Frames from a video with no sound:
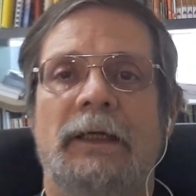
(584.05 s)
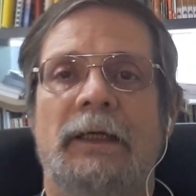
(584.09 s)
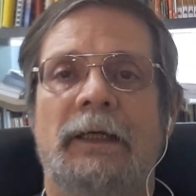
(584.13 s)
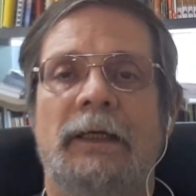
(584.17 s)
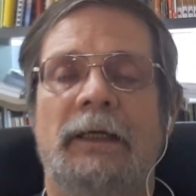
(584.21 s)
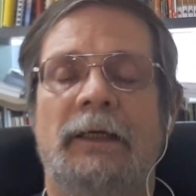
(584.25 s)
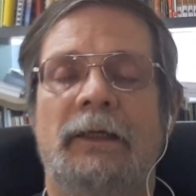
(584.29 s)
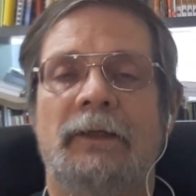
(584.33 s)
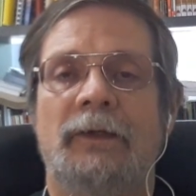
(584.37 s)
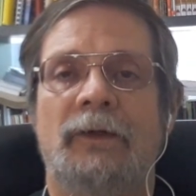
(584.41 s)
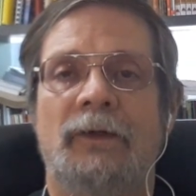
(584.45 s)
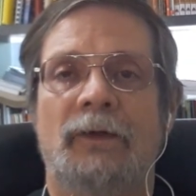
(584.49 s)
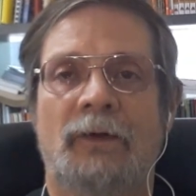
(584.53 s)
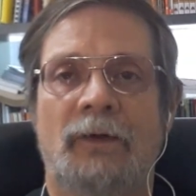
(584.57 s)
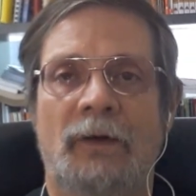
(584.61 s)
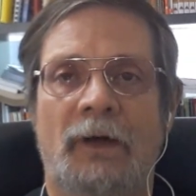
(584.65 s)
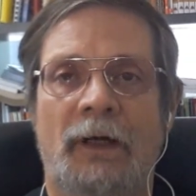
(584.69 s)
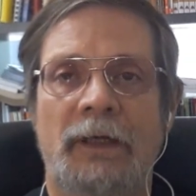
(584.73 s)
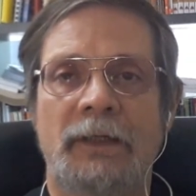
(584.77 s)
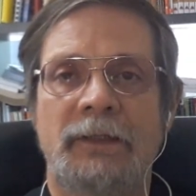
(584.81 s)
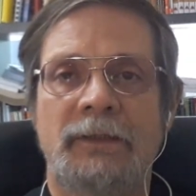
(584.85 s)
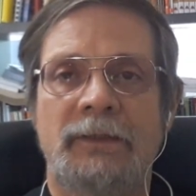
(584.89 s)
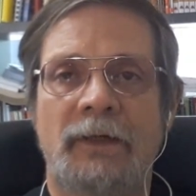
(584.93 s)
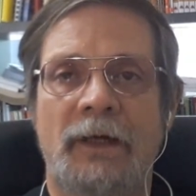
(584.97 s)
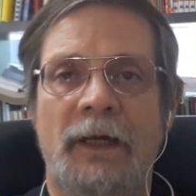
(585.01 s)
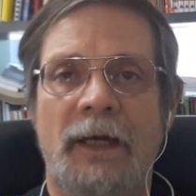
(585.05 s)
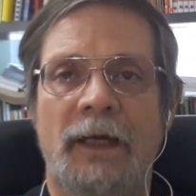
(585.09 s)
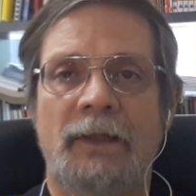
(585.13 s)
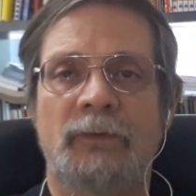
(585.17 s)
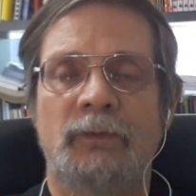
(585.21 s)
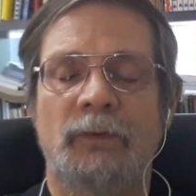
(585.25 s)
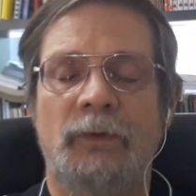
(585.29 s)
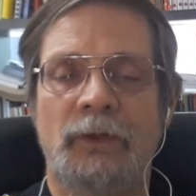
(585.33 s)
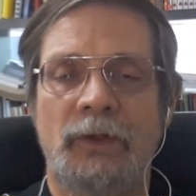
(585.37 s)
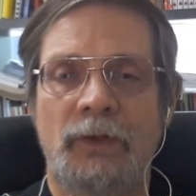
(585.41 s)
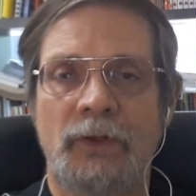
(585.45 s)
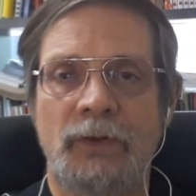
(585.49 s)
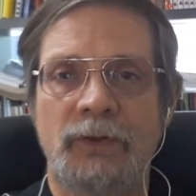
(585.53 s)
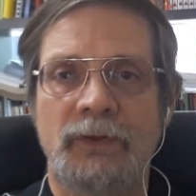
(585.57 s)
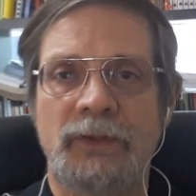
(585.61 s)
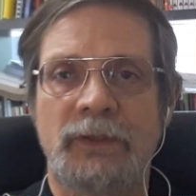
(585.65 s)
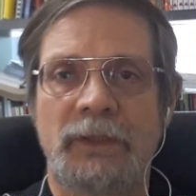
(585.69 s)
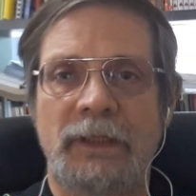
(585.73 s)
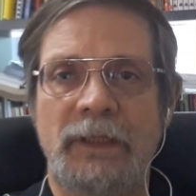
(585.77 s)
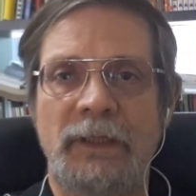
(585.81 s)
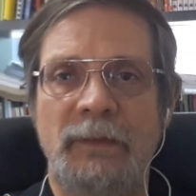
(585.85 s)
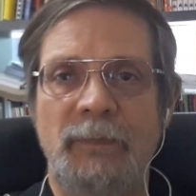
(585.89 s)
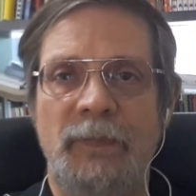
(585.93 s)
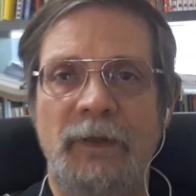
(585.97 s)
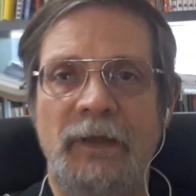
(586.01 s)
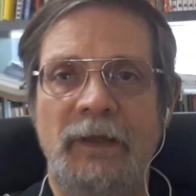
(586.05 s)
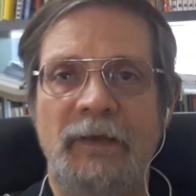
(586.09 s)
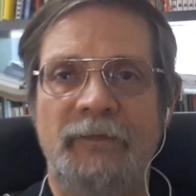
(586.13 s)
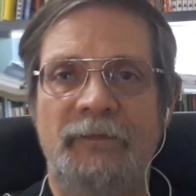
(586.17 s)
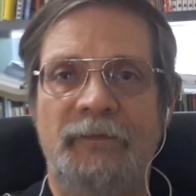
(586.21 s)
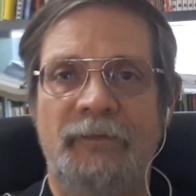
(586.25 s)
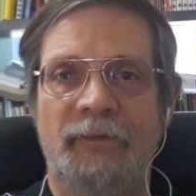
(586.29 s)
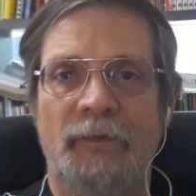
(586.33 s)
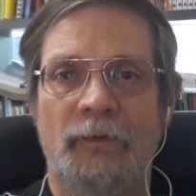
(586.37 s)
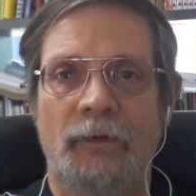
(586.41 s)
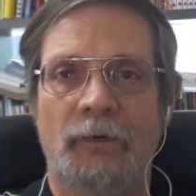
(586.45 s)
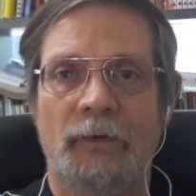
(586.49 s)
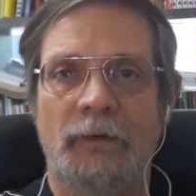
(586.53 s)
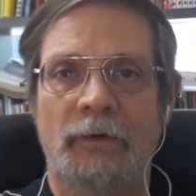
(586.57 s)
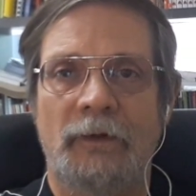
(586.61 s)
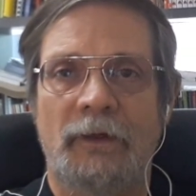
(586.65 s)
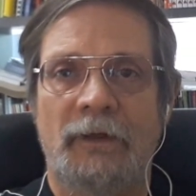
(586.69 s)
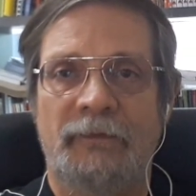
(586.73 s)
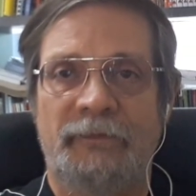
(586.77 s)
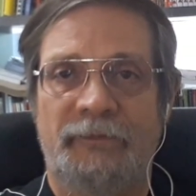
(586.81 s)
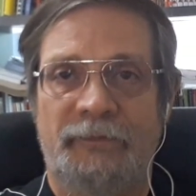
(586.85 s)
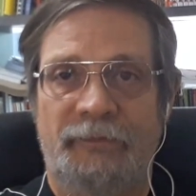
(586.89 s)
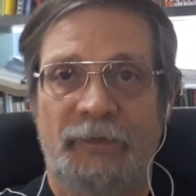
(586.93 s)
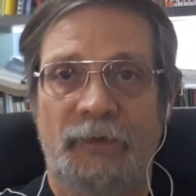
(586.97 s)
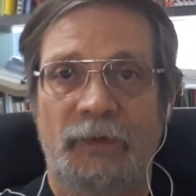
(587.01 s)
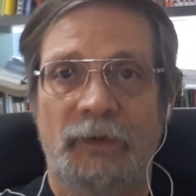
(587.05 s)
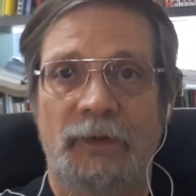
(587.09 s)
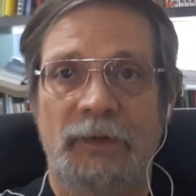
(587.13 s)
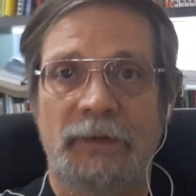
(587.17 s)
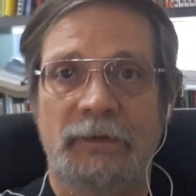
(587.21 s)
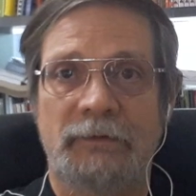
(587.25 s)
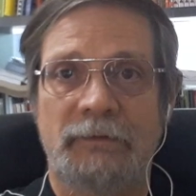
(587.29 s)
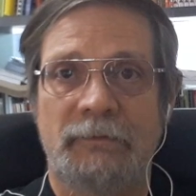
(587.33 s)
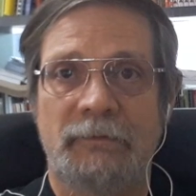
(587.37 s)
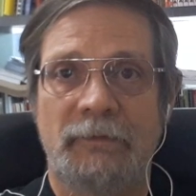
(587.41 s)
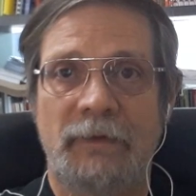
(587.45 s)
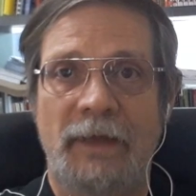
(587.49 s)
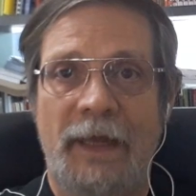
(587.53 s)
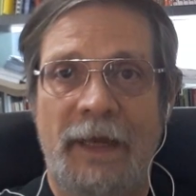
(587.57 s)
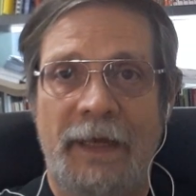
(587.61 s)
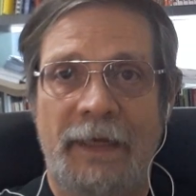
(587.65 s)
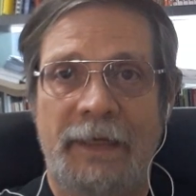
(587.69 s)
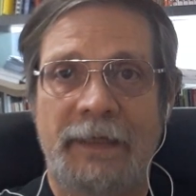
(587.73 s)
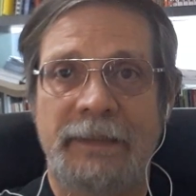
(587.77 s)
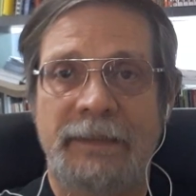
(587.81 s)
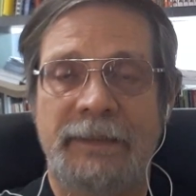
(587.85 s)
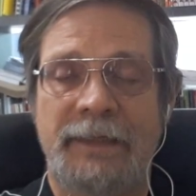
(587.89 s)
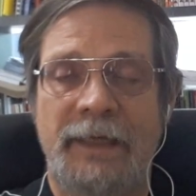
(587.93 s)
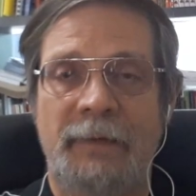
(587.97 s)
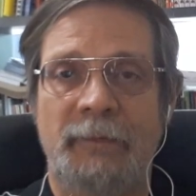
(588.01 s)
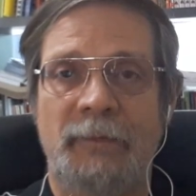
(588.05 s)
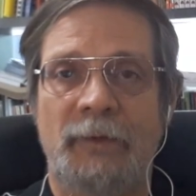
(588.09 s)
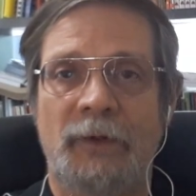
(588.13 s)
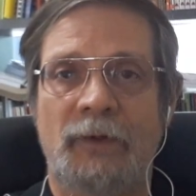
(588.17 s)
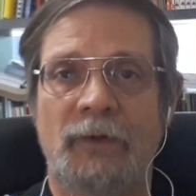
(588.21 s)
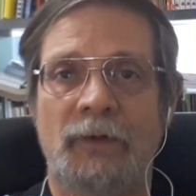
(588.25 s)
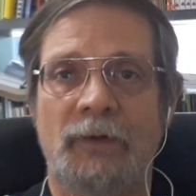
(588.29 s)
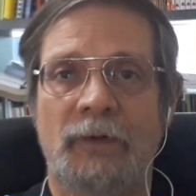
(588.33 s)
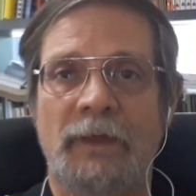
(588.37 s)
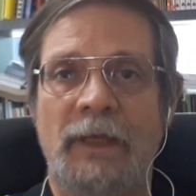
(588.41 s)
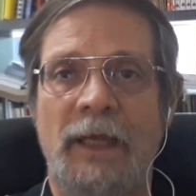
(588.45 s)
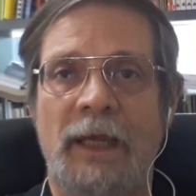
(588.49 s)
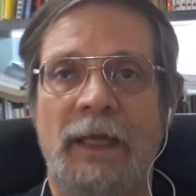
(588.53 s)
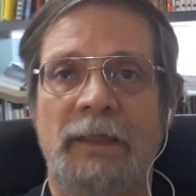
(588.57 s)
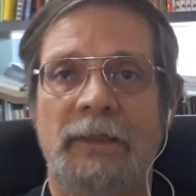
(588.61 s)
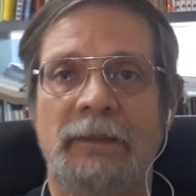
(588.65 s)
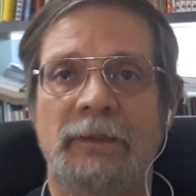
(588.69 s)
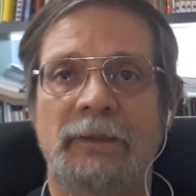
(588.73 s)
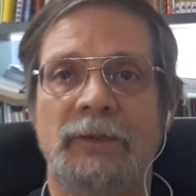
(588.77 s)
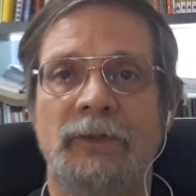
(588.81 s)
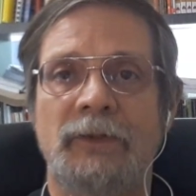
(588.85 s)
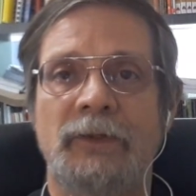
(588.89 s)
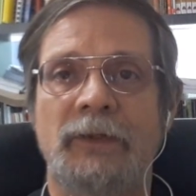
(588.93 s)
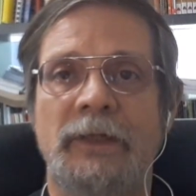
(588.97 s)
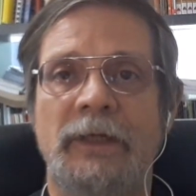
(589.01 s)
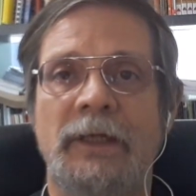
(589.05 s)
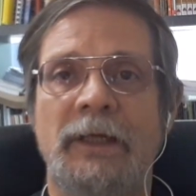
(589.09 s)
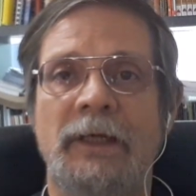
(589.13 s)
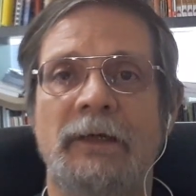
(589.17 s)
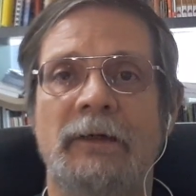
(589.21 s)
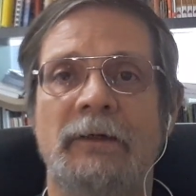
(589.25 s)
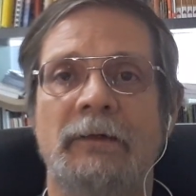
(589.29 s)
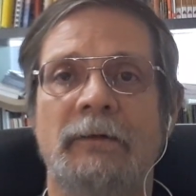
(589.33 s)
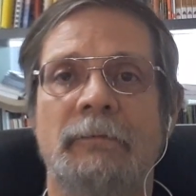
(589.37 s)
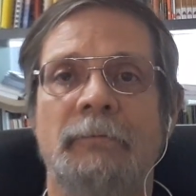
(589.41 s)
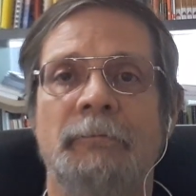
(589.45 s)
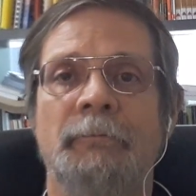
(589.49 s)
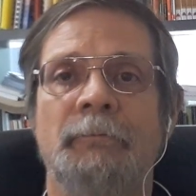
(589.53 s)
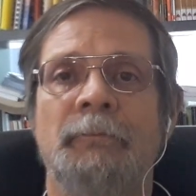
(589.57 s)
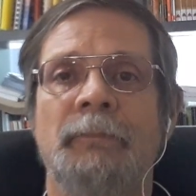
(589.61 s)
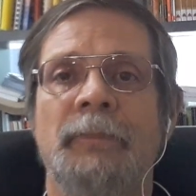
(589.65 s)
your contract will usually be for a full academic or calendar year.